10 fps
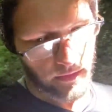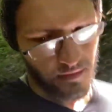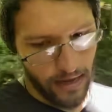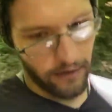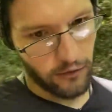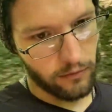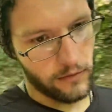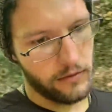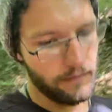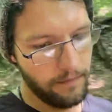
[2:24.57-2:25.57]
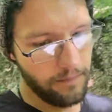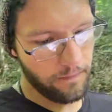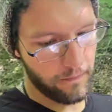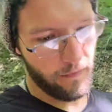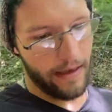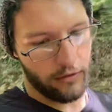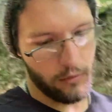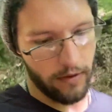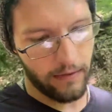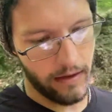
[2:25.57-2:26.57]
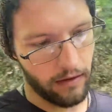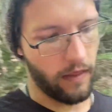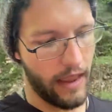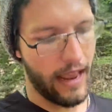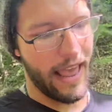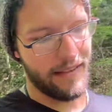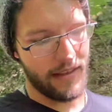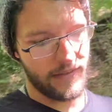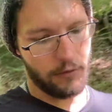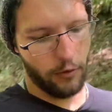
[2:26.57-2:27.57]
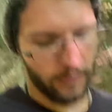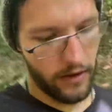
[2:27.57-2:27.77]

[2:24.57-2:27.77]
the actual value of the underlying assets that were being